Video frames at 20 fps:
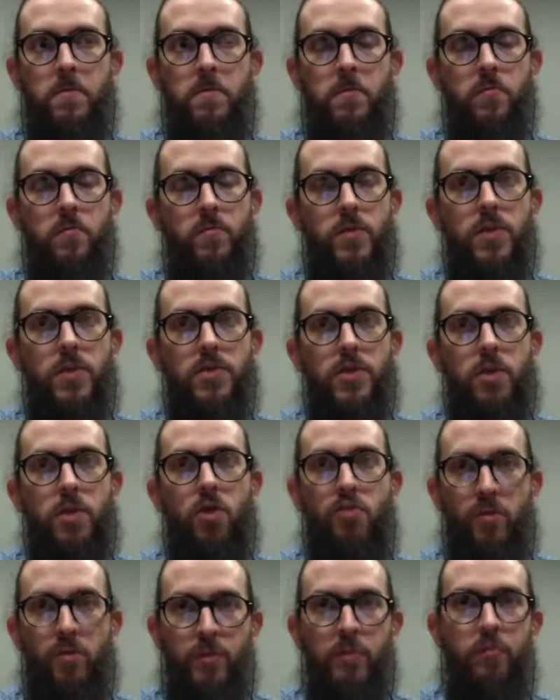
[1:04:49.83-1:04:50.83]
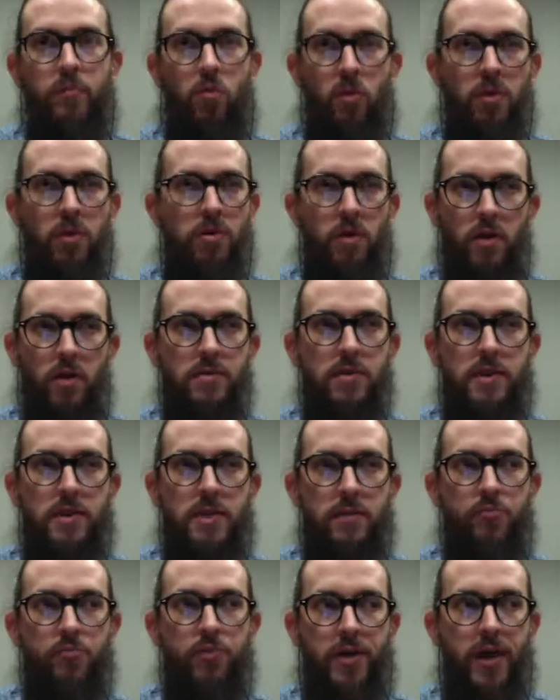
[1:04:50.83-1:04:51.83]
Years ago, when people were not
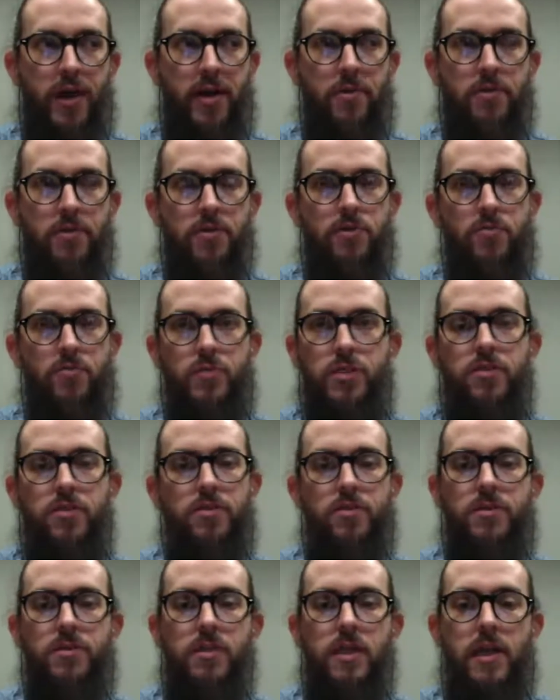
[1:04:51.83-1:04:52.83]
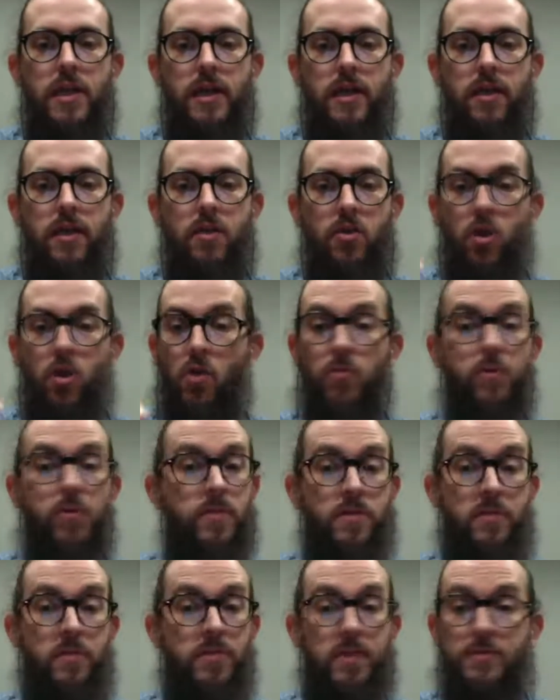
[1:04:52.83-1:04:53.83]
setting pre-headers, we used to see like code.
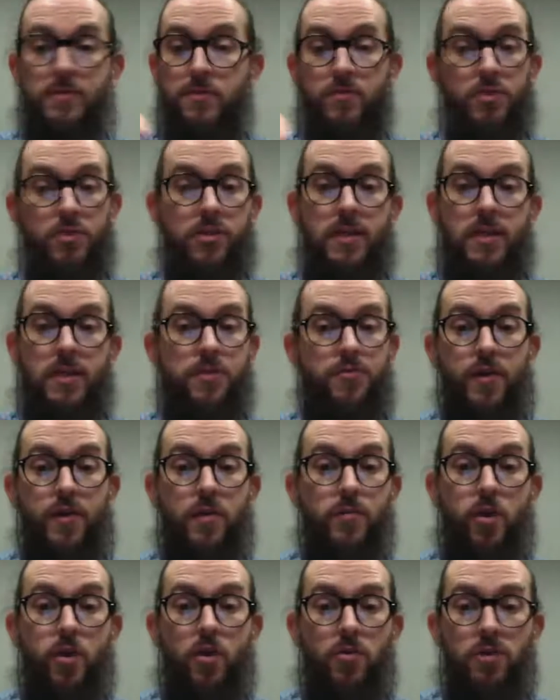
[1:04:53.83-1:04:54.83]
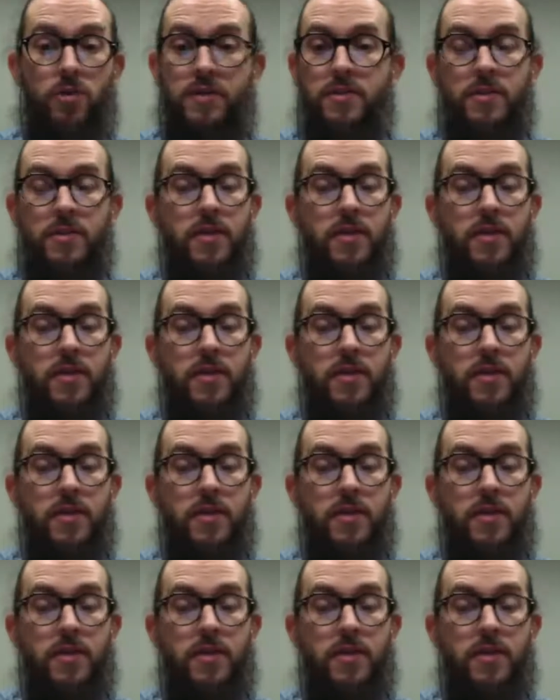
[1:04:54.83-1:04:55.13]
Sometimes it was just like straight up code and CSS